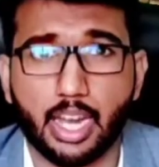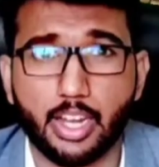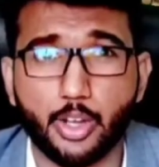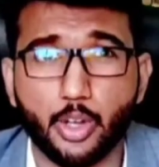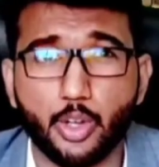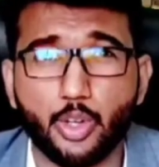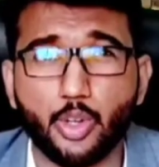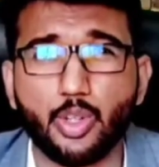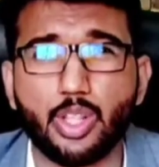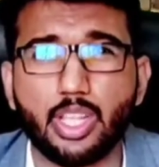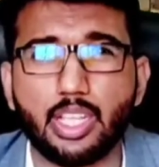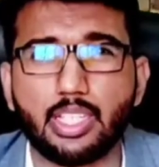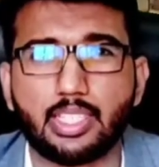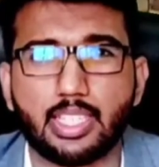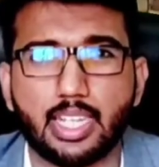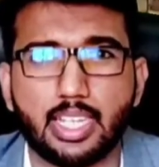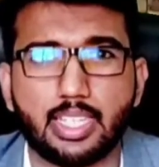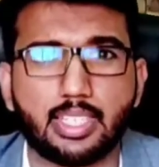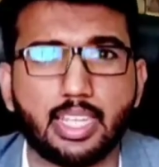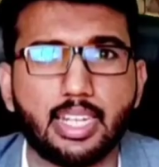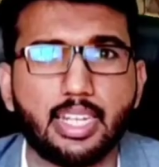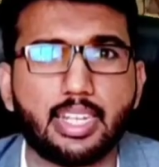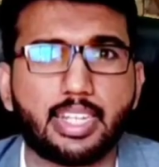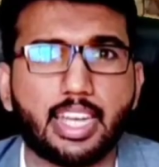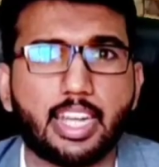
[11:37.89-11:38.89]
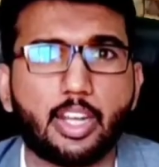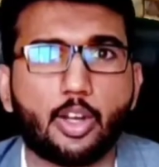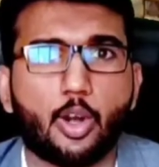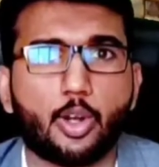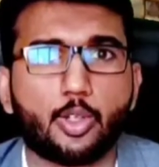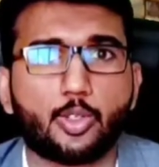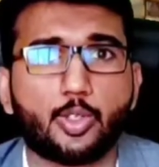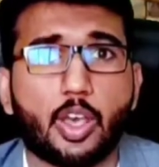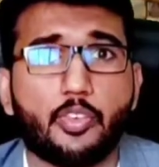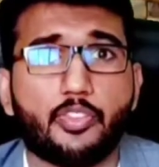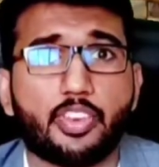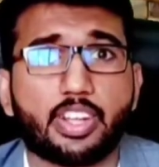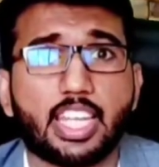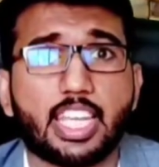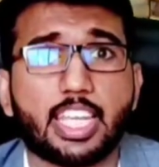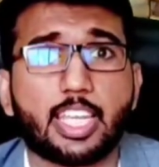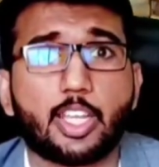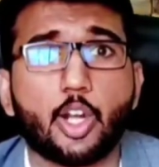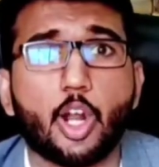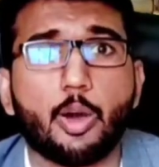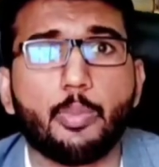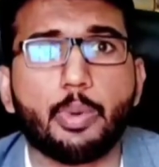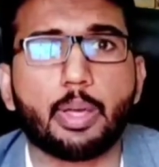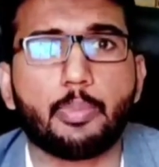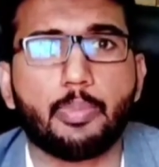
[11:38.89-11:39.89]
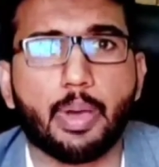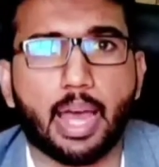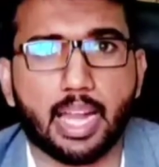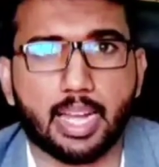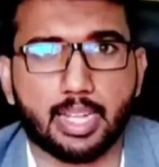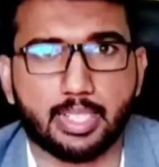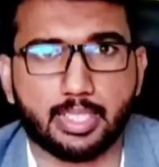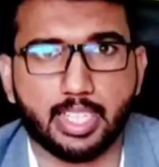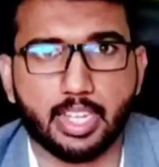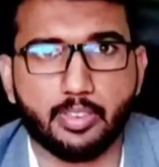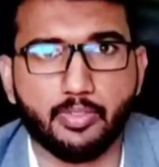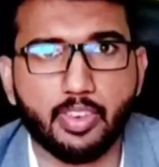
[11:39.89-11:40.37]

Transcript: Due to this reason it can also affect the economic balance,